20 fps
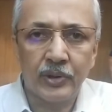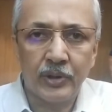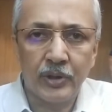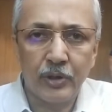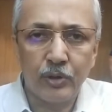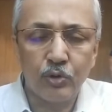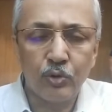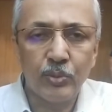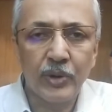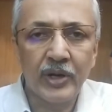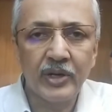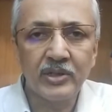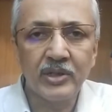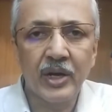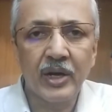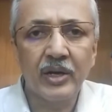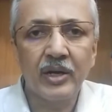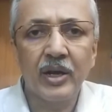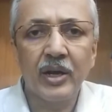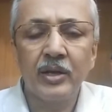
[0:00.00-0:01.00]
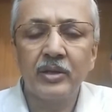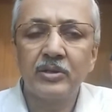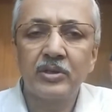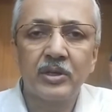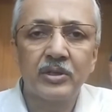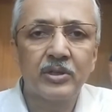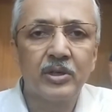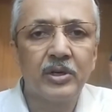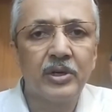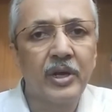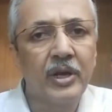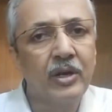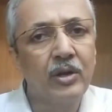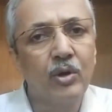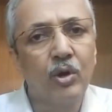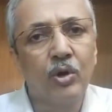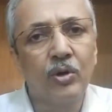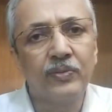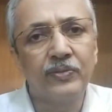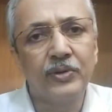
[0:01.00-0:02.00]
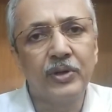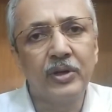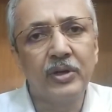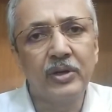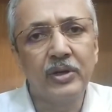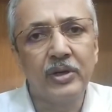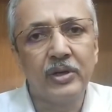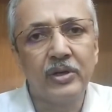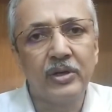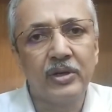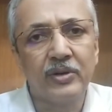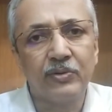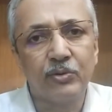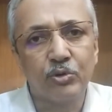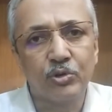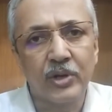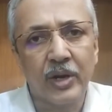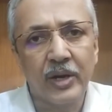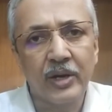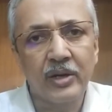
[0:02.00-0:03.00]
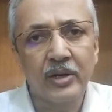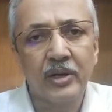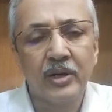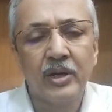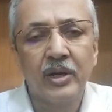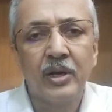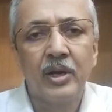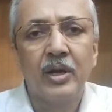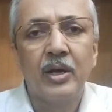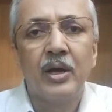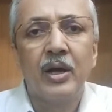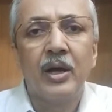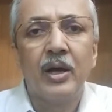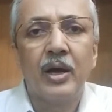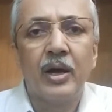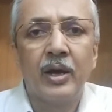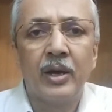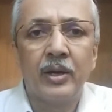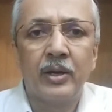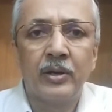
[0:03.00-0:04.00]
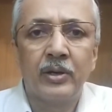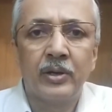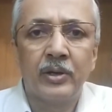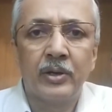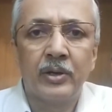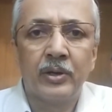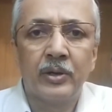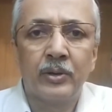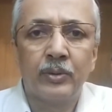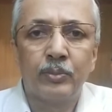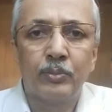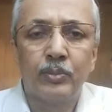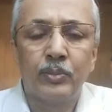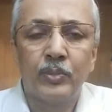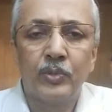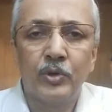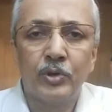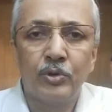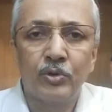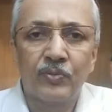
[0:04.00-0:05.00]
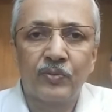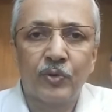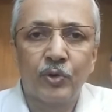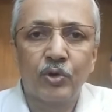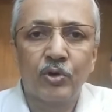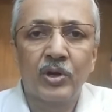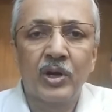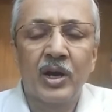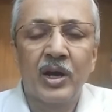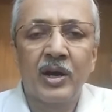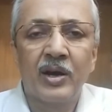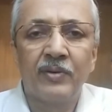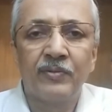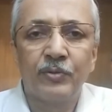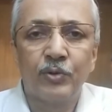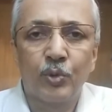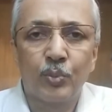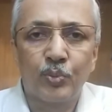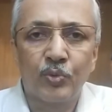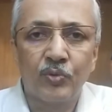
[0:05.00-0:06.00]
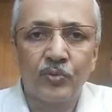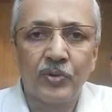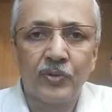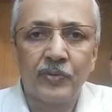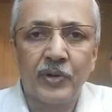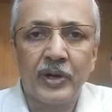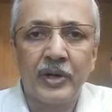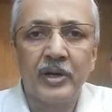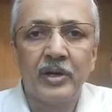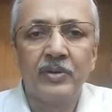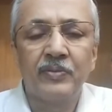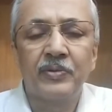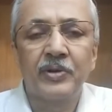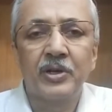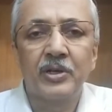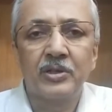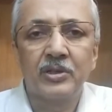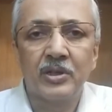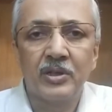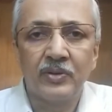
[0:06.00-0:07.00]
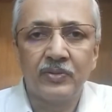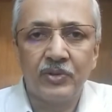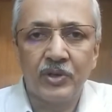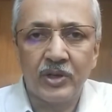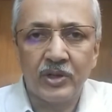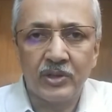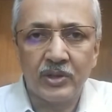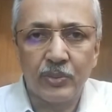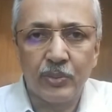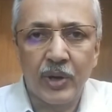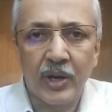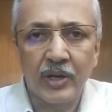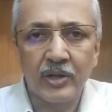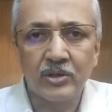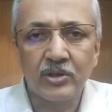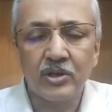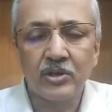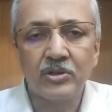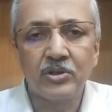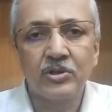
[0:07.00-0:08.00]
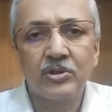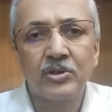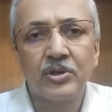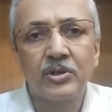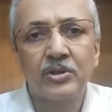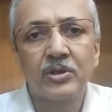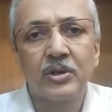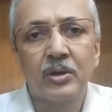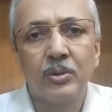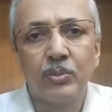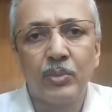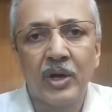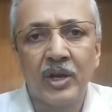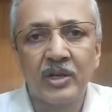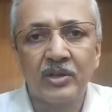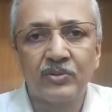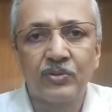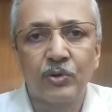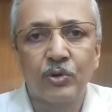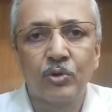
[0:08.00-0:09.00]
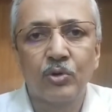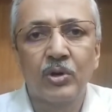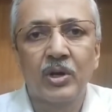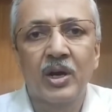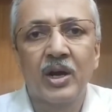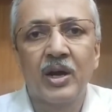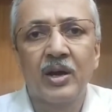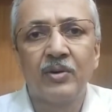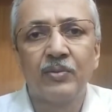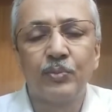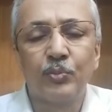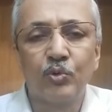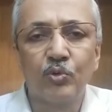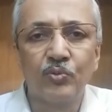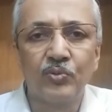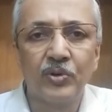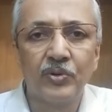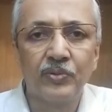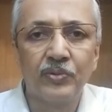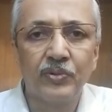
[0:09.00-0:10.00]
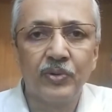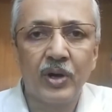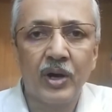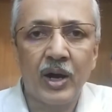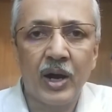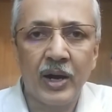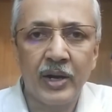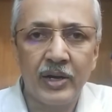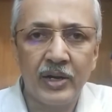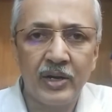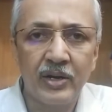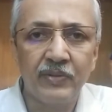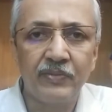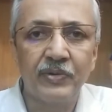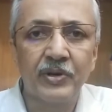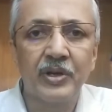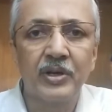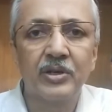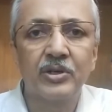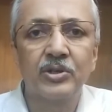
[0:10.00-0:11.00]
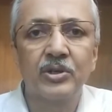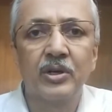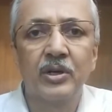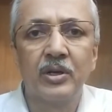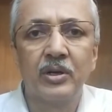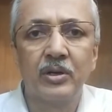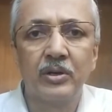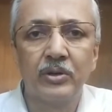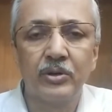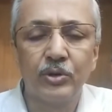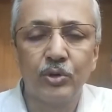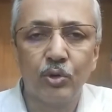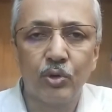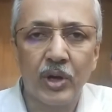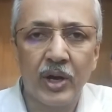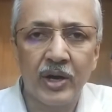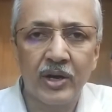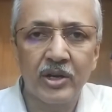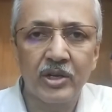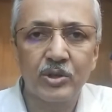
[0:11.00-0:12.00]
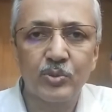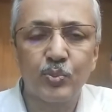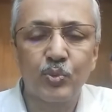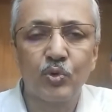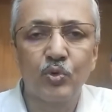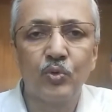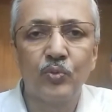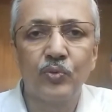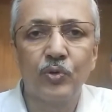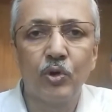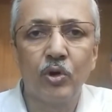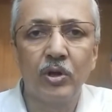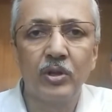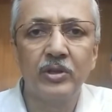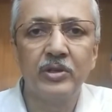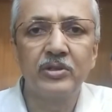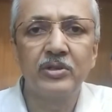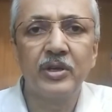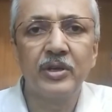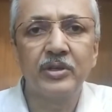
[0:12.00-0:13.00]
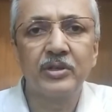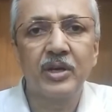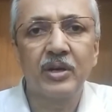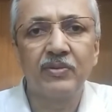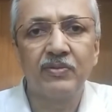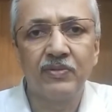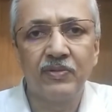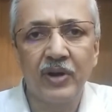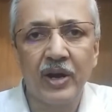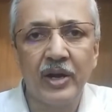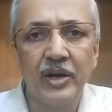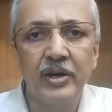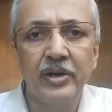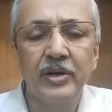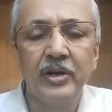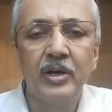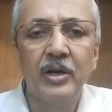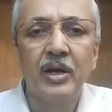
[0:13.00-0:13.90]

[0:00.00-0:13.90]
Hindu Marriage Act and section 10 of the Indian Divorce Act, and your photograph, your proof of identification, if there is a marriage registration, marriage photograph, proof of identification, your address proof, all these things are filed,